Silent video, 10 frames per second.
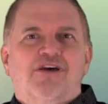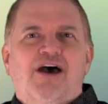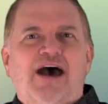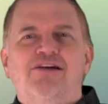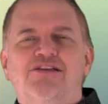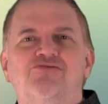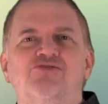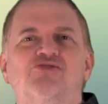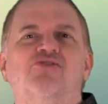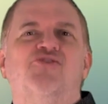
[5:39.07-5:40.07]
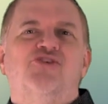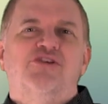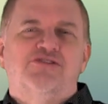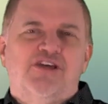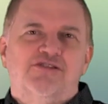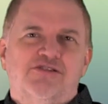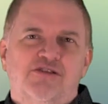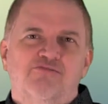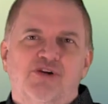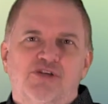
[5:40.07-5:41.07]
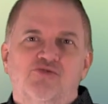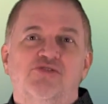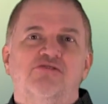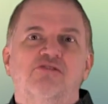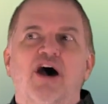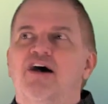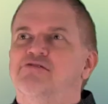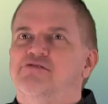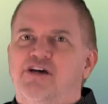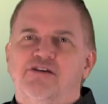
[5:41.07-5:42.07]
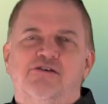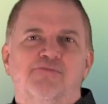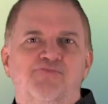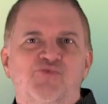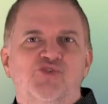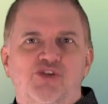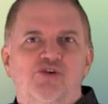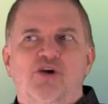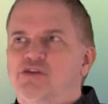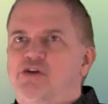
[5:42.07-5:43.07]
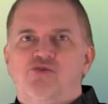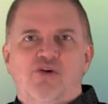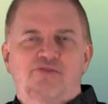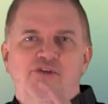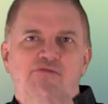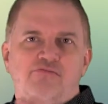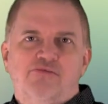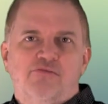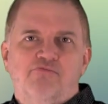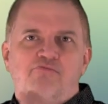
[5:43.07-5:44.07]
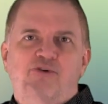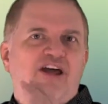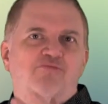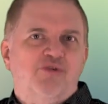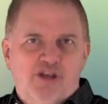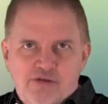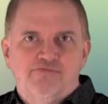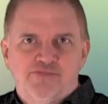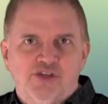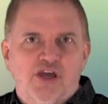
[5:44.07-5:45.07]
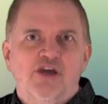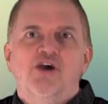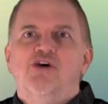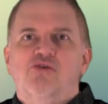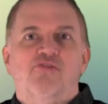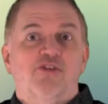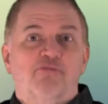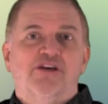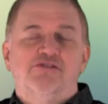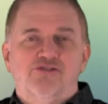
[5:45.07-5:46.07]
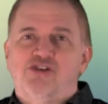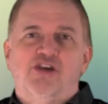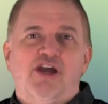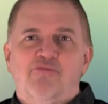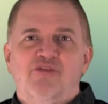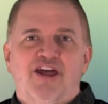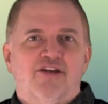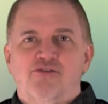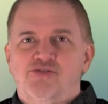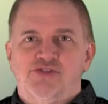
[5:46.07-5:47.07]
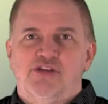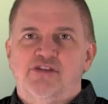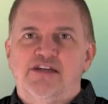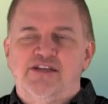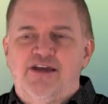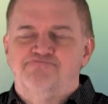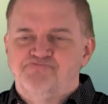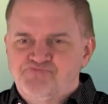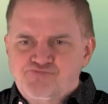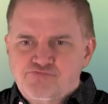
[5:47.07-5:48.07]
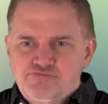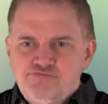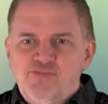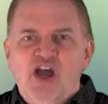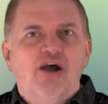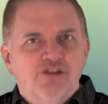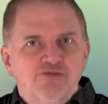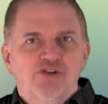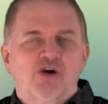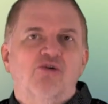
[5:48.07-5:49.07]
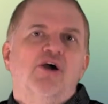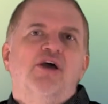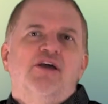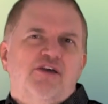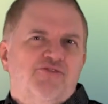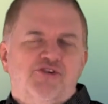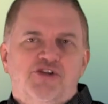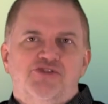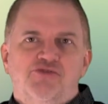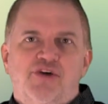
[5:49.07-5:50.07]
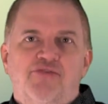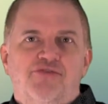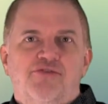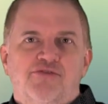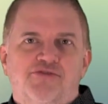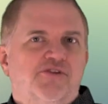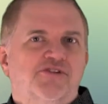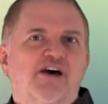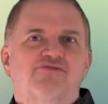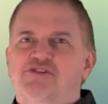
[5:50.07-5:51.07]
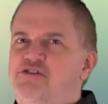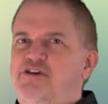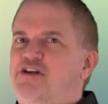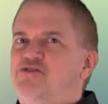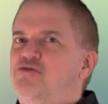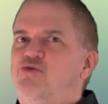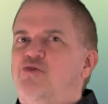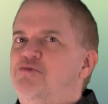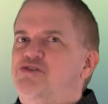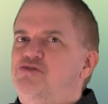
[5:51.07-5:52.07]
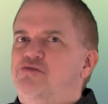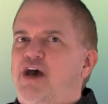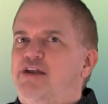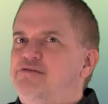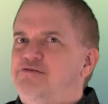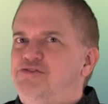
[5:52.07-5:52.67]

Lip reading: how do you know if you're gonna date somebody who's not like, and then whoever the Brad Pitt, okay? Whoever the best looking guy on planet Earth is at that time. How do you know if you're gonna do that? Because obviously I know that women do that,